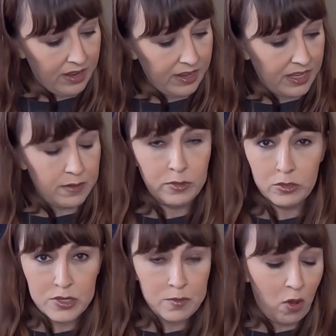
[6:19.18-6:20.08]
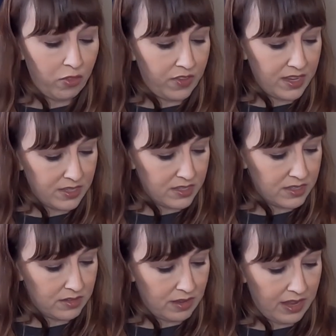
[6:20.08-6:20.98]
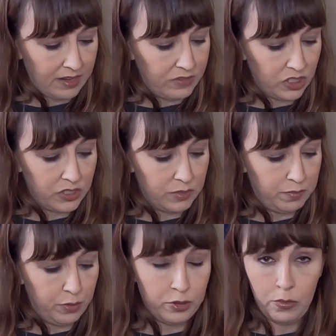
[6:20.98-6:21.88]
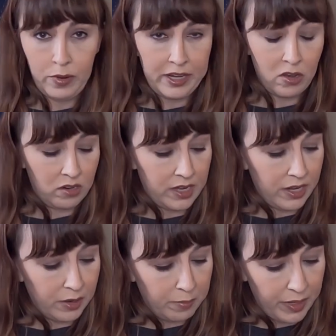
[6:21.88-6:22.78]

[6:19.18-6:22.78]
I keep little small things, and I've just put the ring on here.